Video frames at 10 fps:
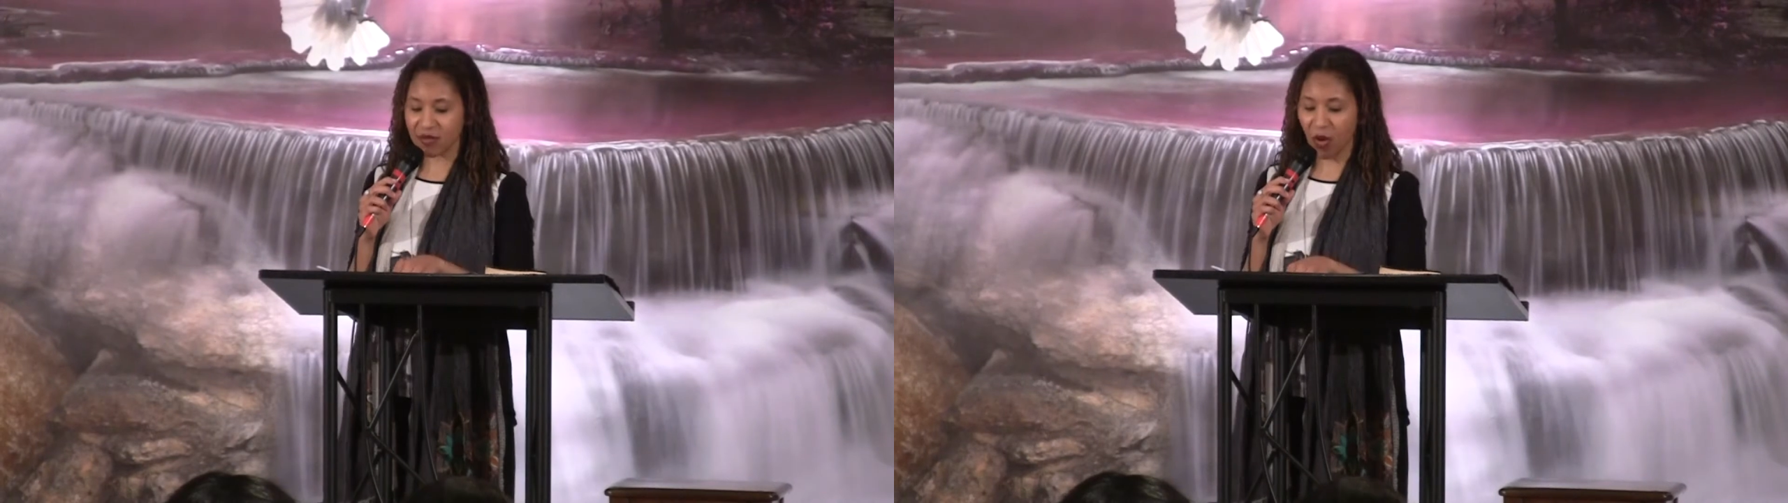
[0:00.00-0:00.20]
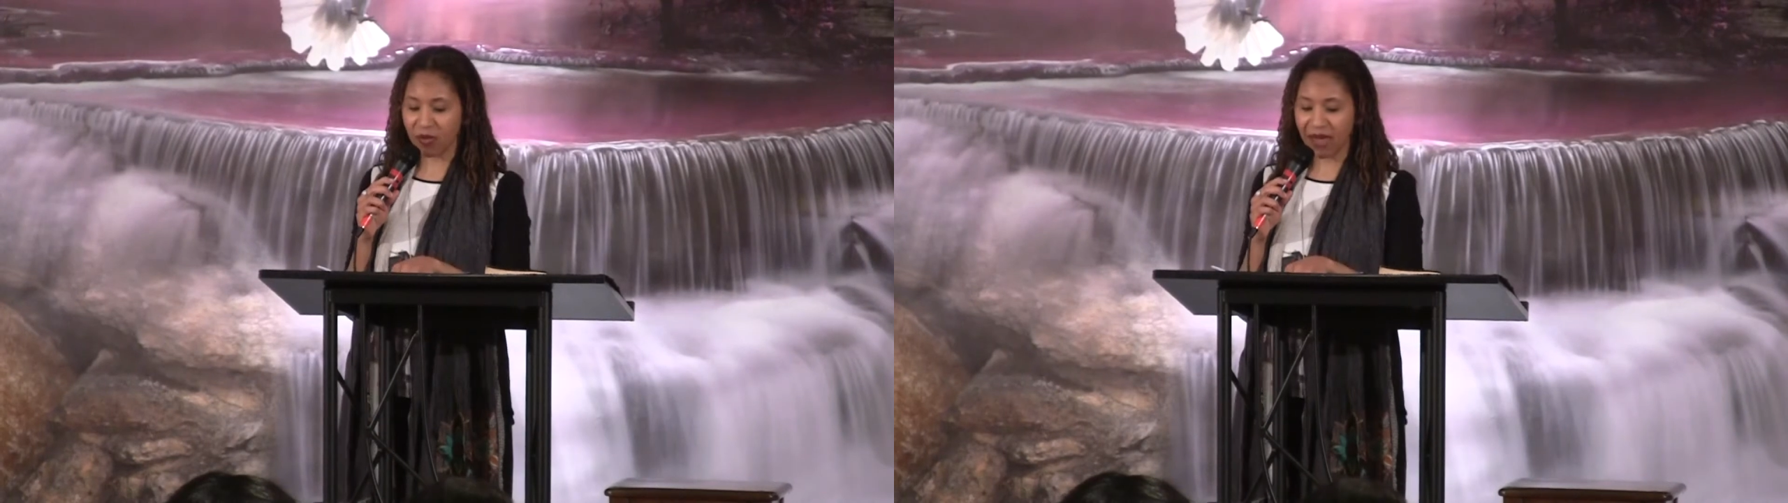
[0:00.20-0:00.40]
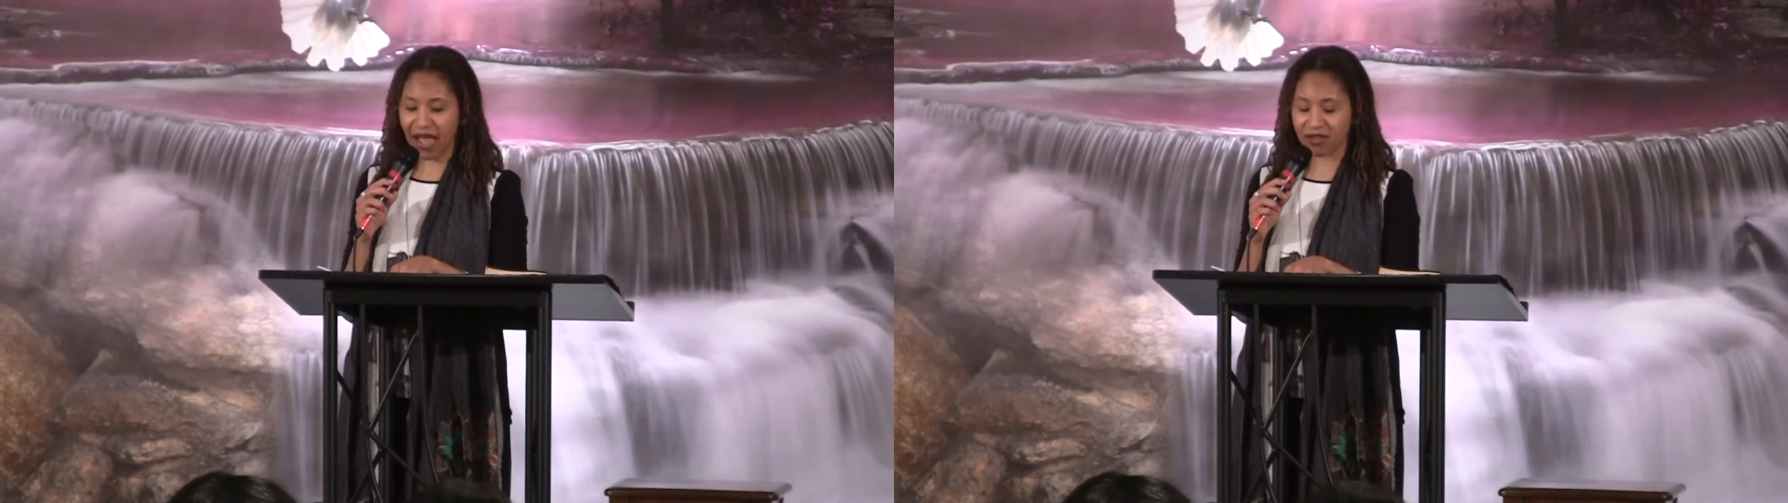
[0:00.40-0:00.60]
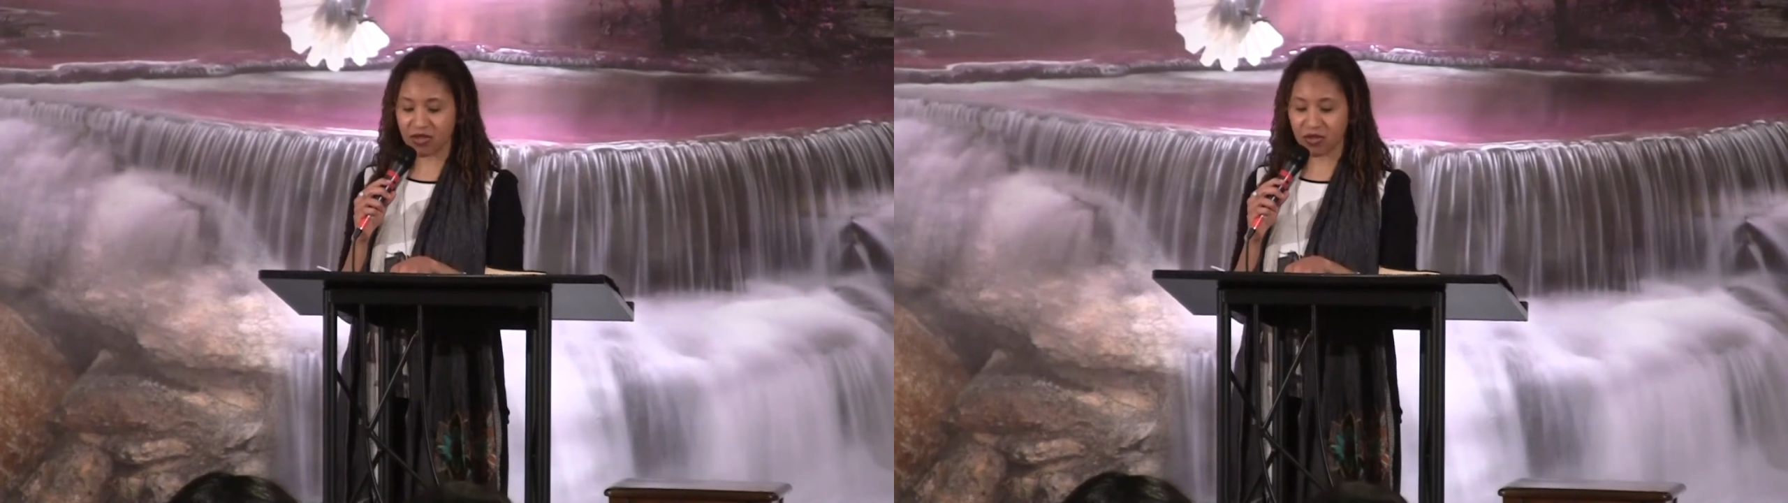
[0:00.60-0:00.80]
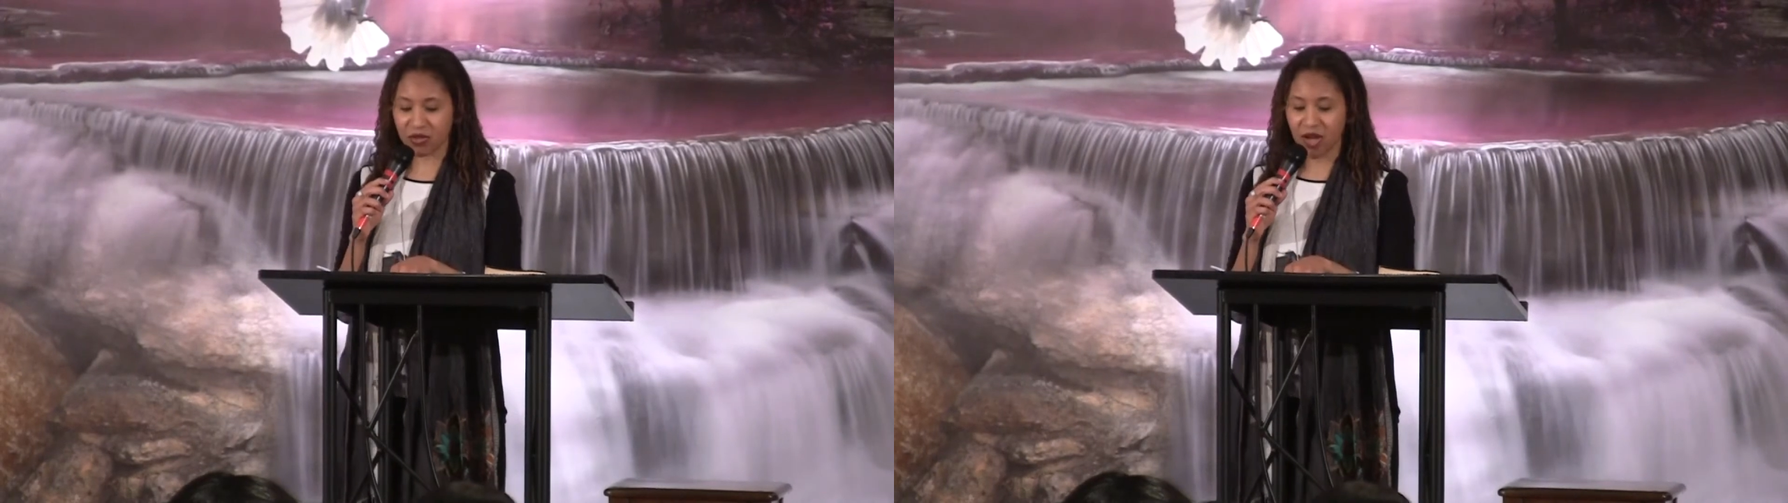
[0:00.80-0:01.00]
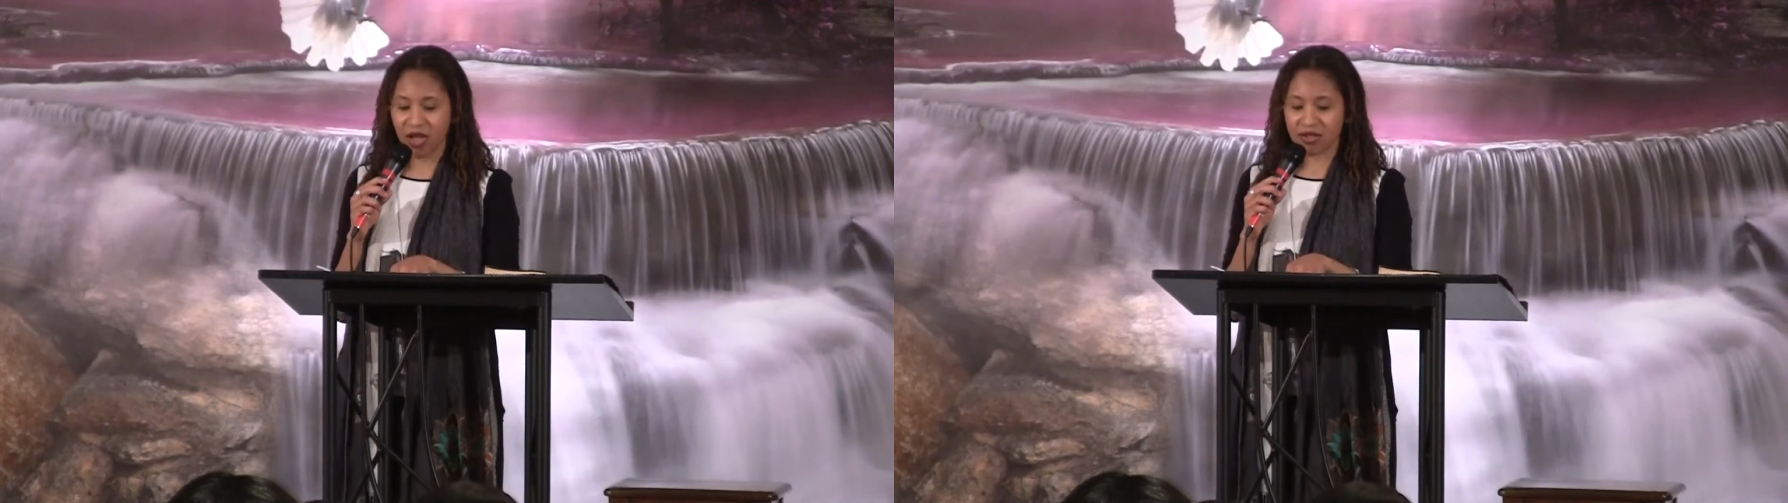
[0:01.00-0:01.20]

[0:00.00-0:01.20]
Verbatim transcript: going back to